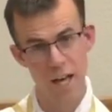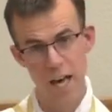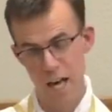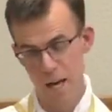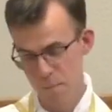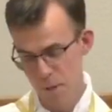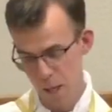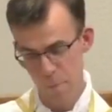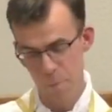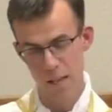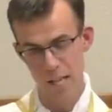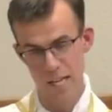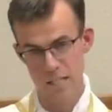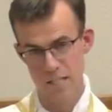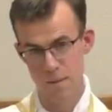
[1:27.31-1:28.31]
and I'm going to
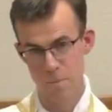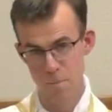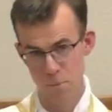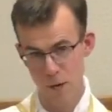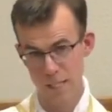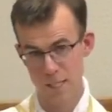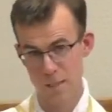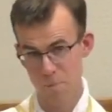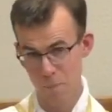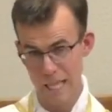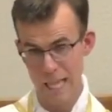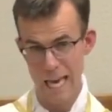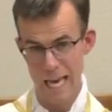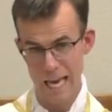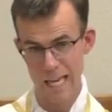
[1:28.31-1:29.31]
press
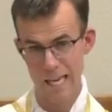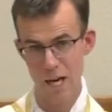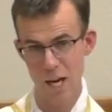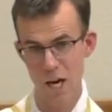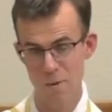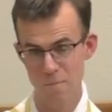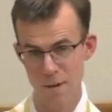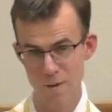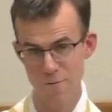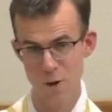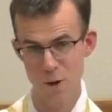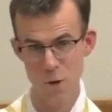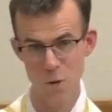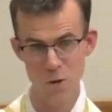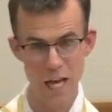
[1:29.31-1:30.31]
play on my
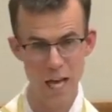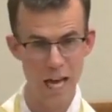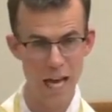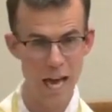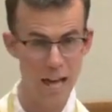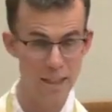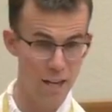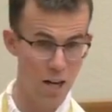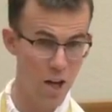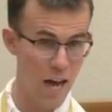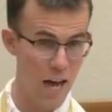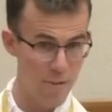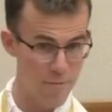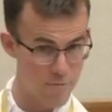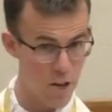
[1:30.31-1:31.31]
phone, and then I'll
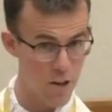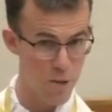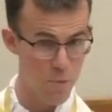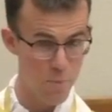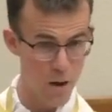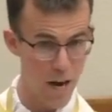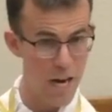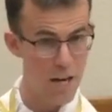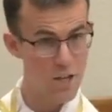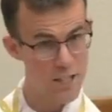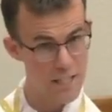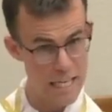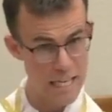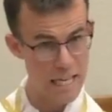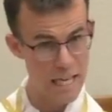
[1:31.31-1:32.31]
have Father Pryor
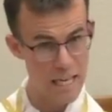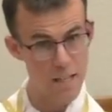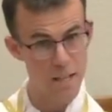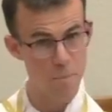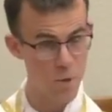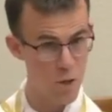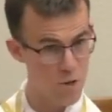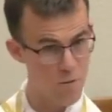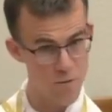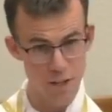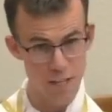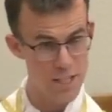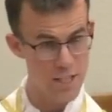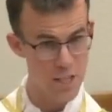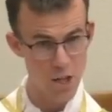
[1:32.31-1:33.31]
singing the beautiful
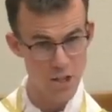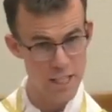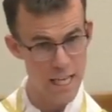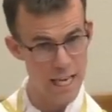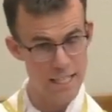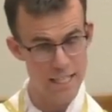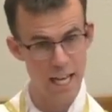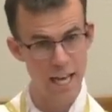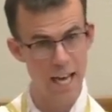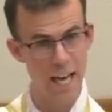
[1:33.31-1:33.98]
Exalted,